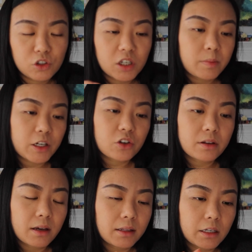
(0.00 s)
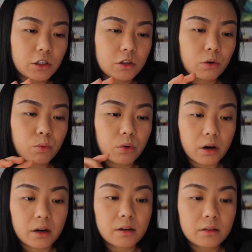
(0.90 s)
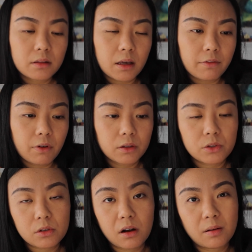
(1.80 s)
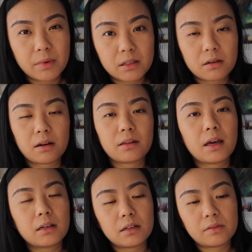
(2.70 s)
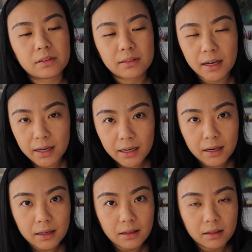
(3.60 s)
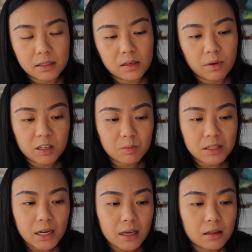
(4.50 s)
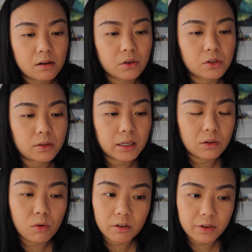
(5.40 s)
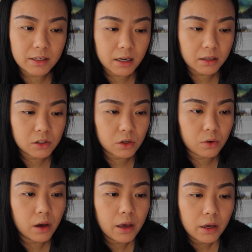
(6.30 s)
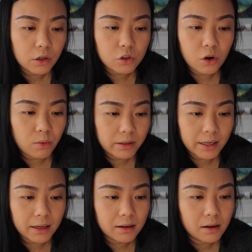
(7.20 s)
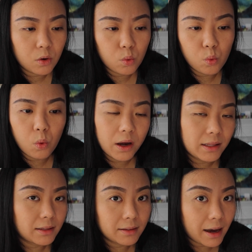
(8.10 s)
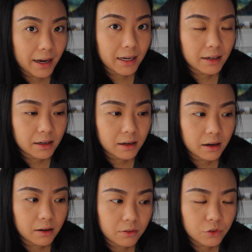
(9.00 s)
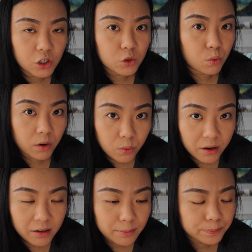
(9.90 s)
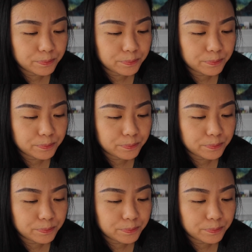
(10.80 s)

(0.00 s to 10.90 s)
Just make sure that like the word that follows a comma is not the end of a line. I think that's the biggest mistake. And then also like the orphan text. So you don't want like one line of just one word.